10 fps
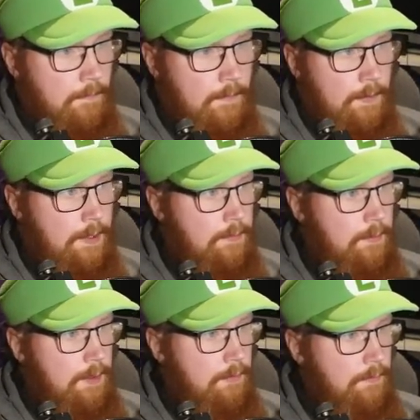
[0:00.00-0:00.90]
I guess we
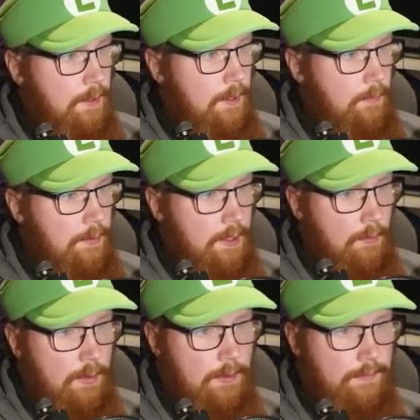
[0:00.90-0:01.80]
get to find out what that
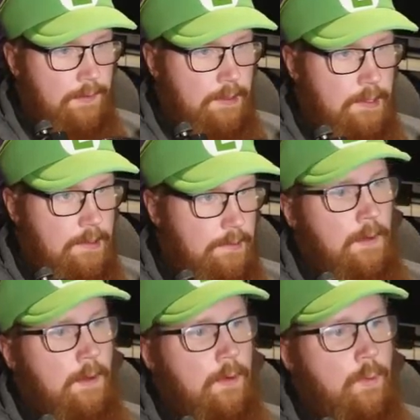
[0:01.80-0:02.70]
wonder effect is.
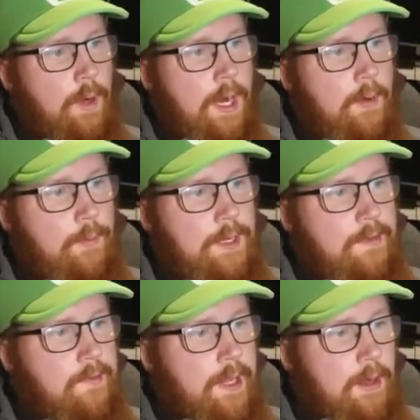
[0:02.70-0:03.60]

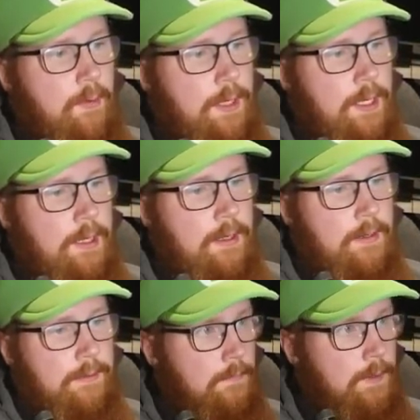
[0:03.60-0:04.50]
Wowie zowie!
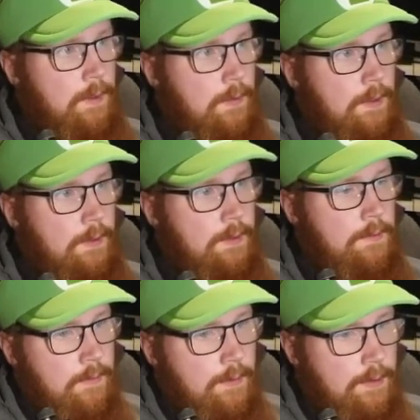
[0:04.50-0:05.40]
Oh, here it
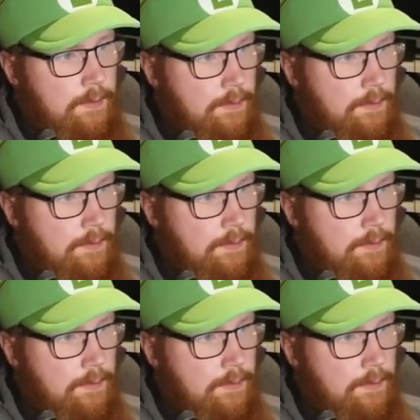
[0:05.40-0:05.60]
is. Get to